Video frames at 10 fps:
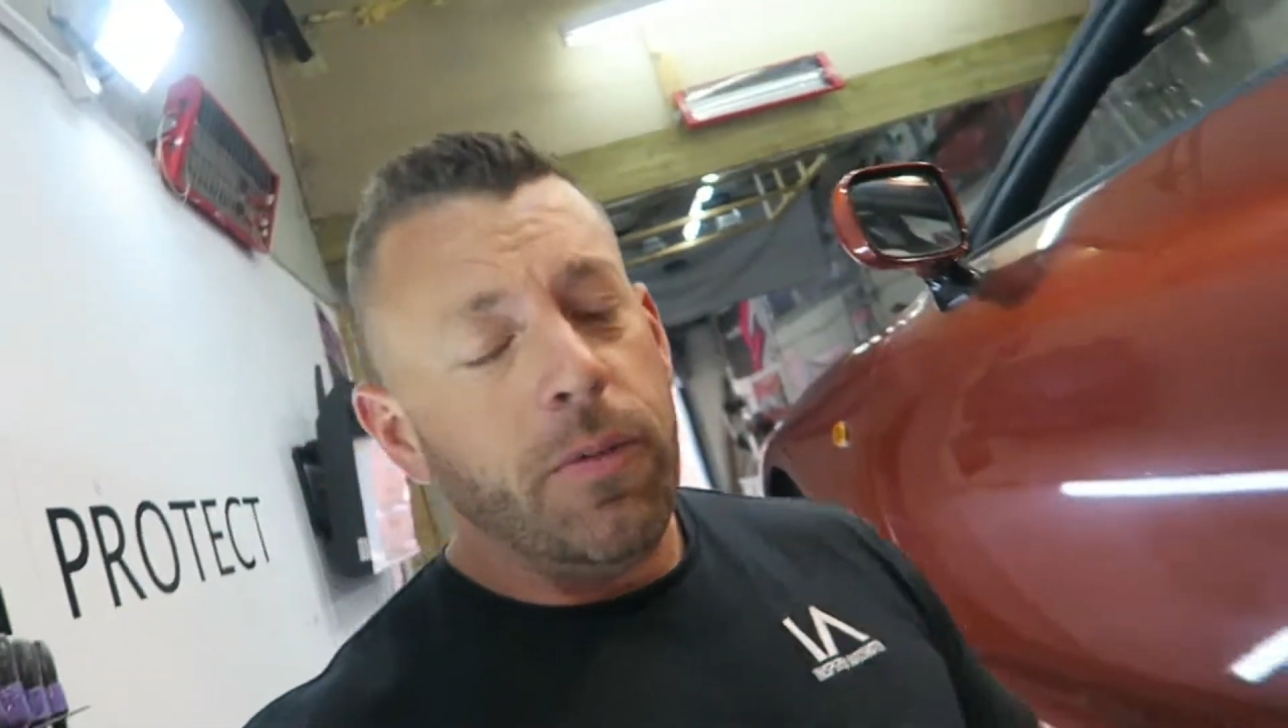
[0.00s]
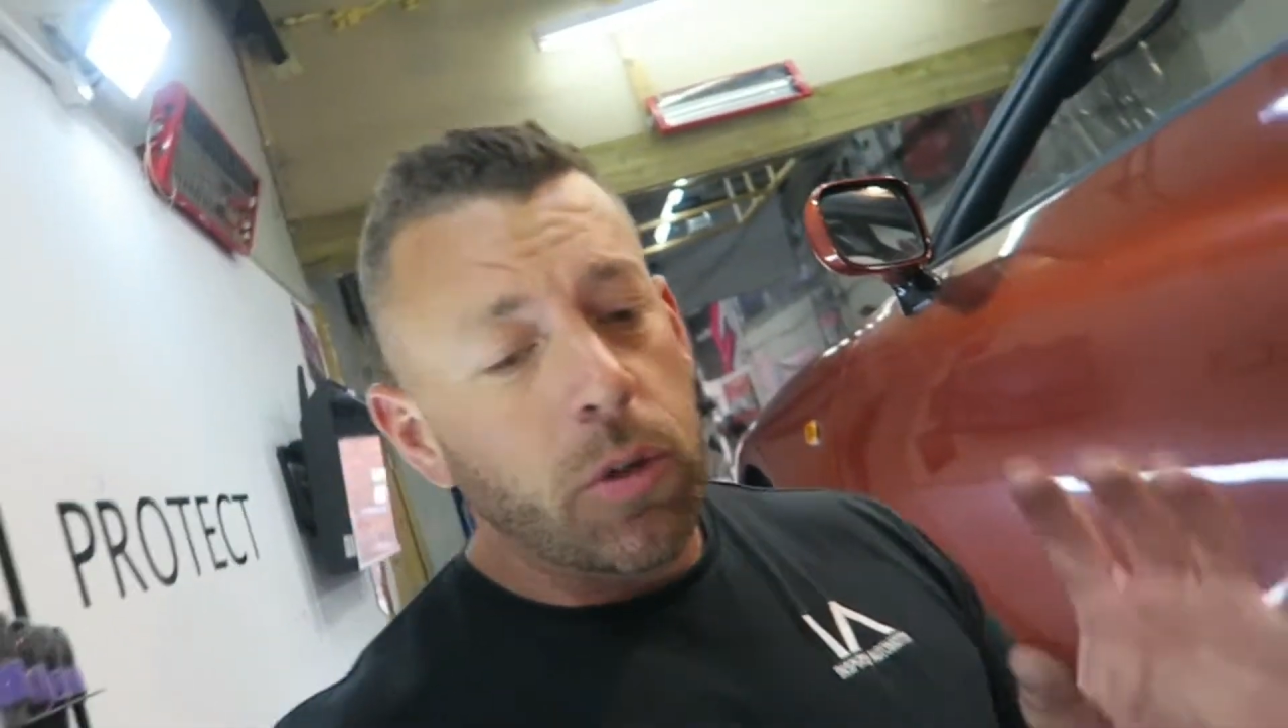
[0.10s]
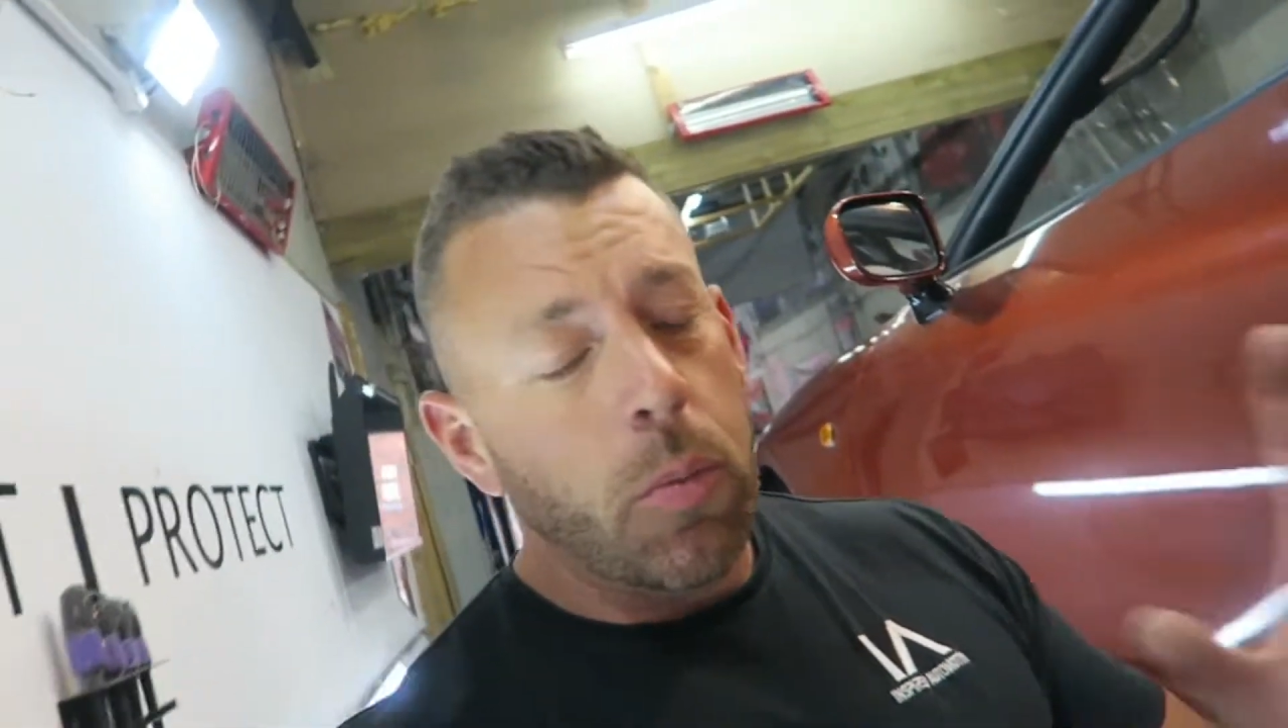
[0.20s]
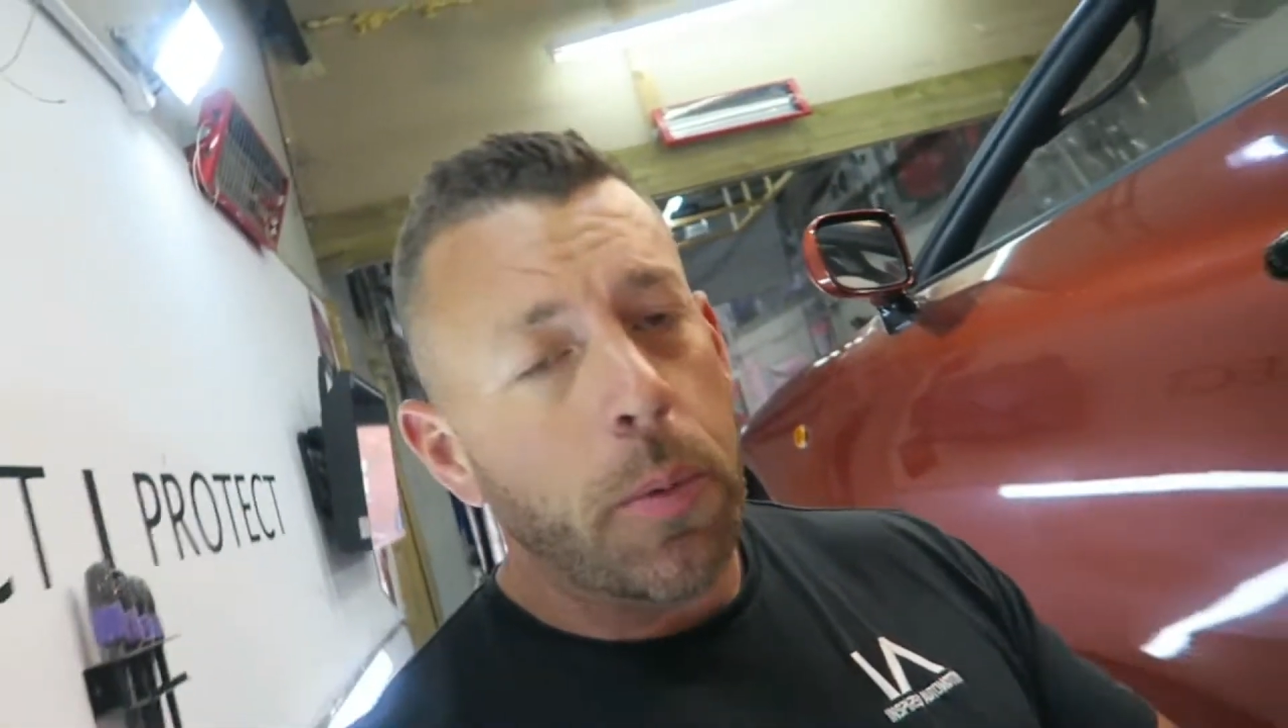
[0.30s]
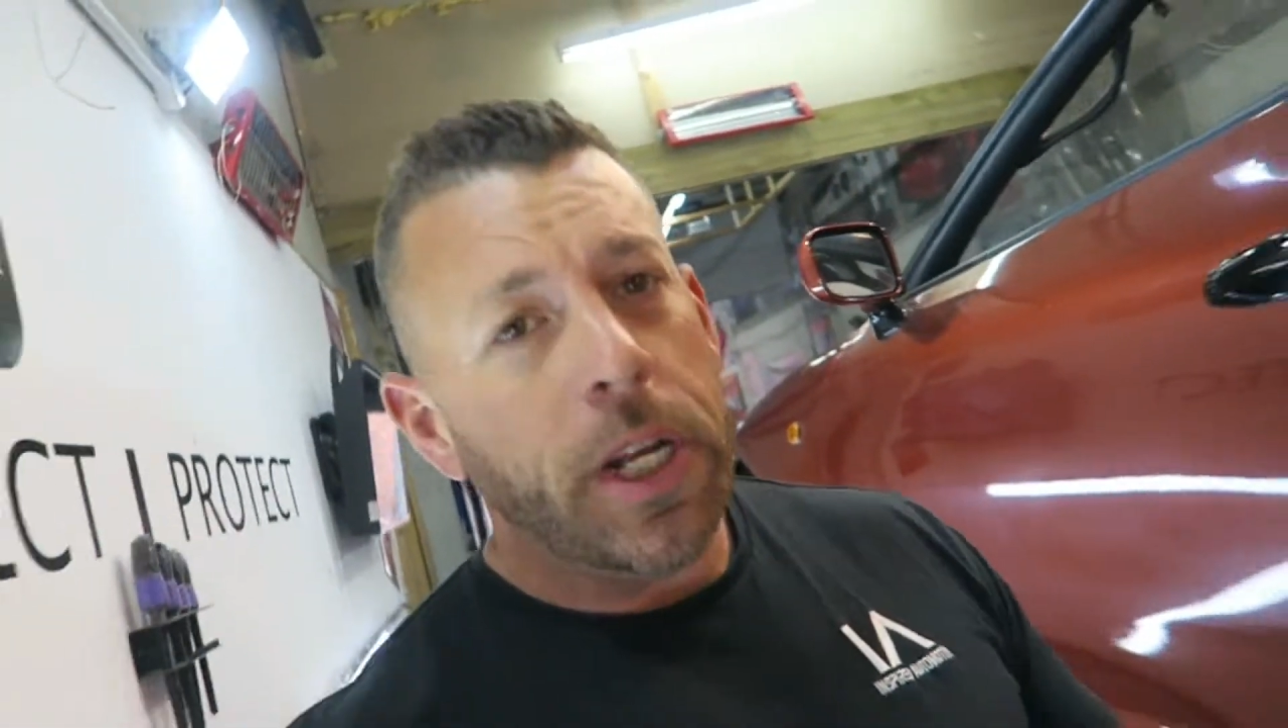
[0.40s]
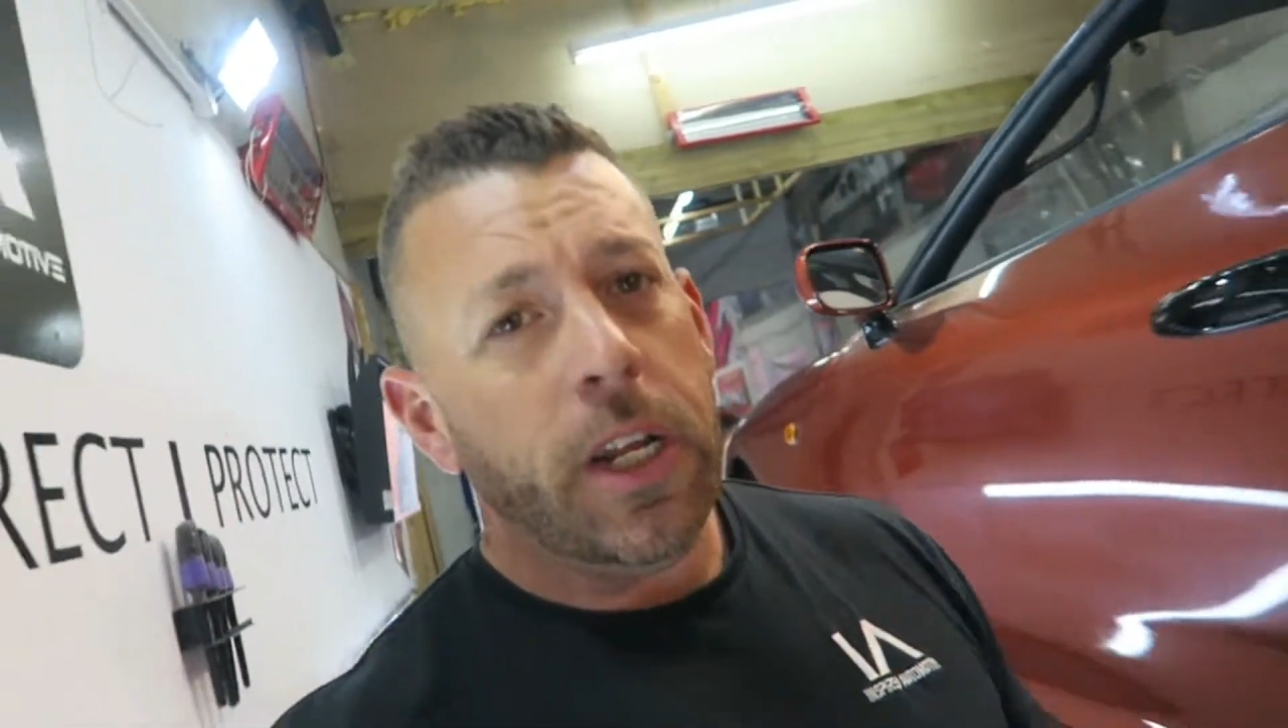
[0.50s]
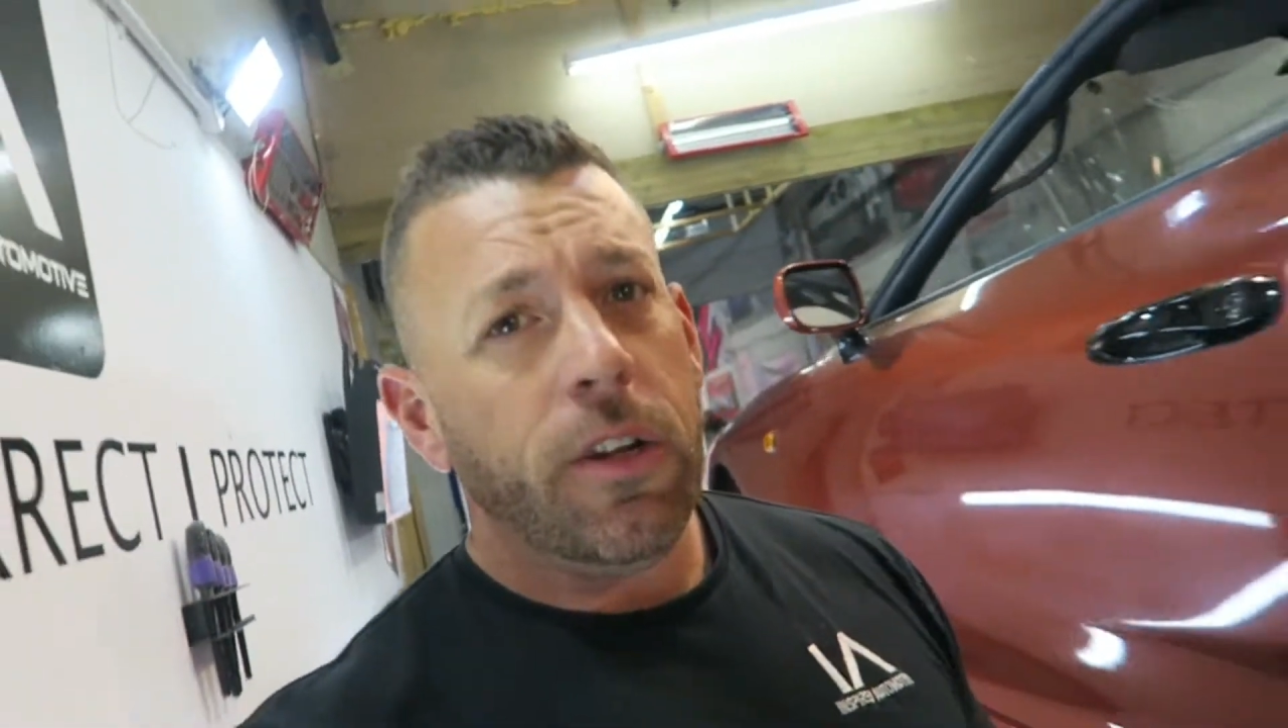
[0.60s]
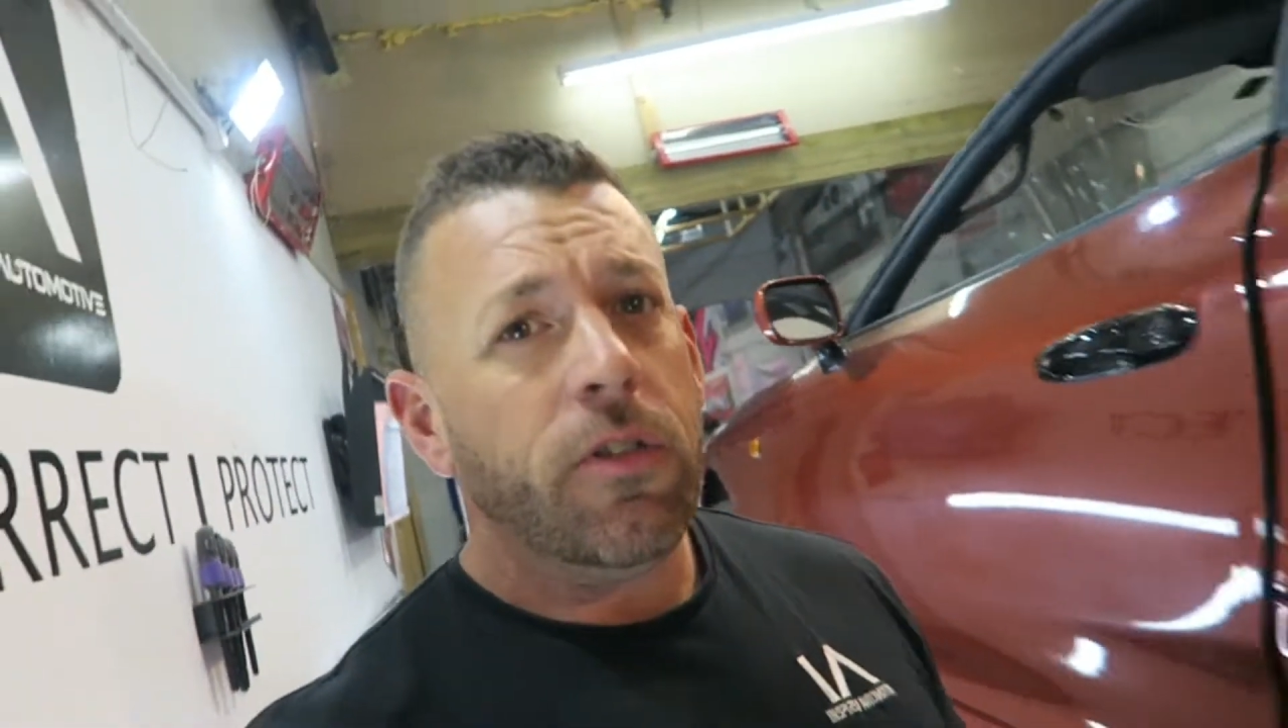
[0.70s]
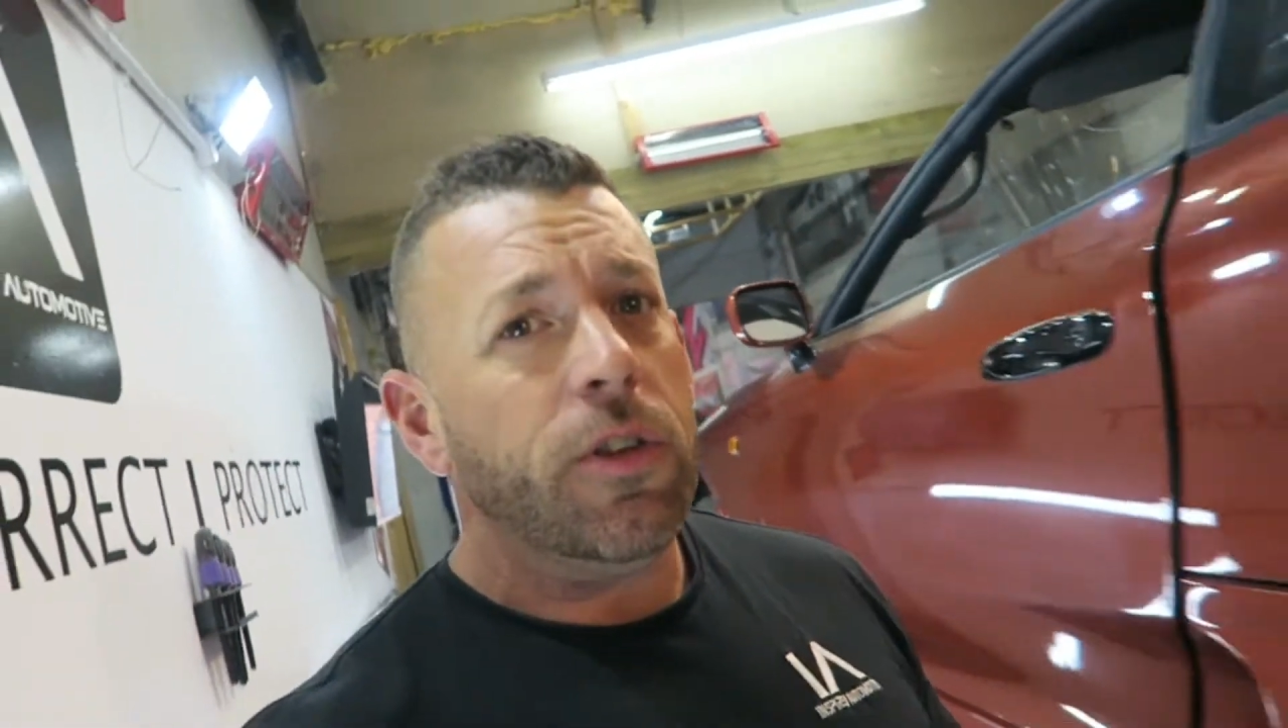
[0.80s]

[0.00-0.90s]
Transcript: we've done what we needed